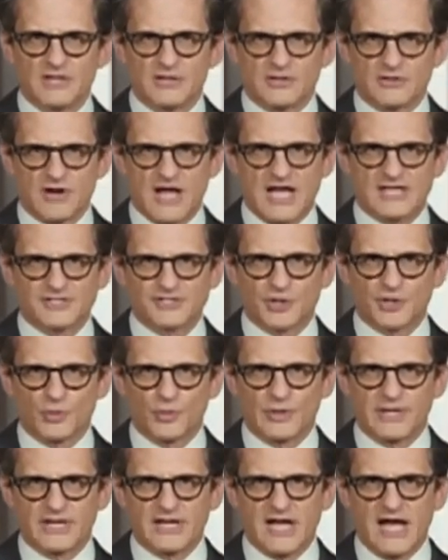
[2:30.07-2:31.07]
Her
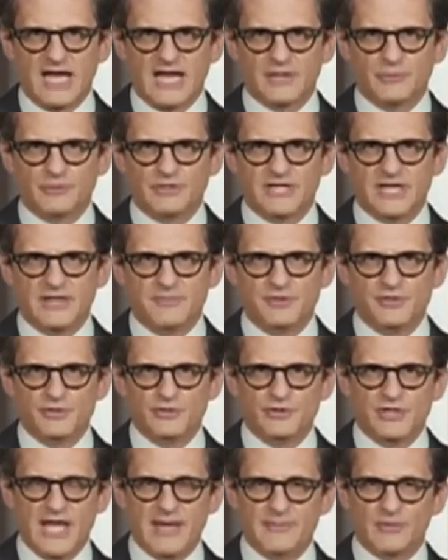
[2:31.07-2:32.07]
Oscar-winning Hollywood
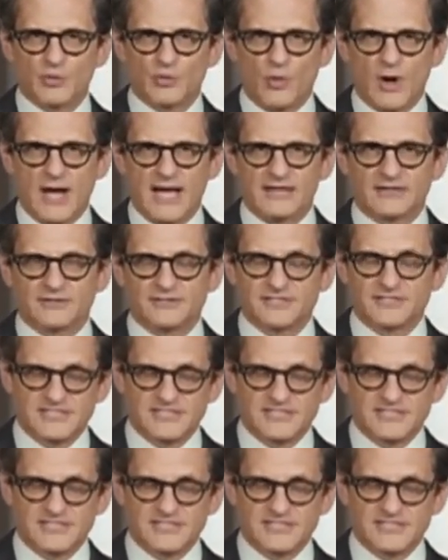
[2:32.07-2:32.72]
debut came in Wyler's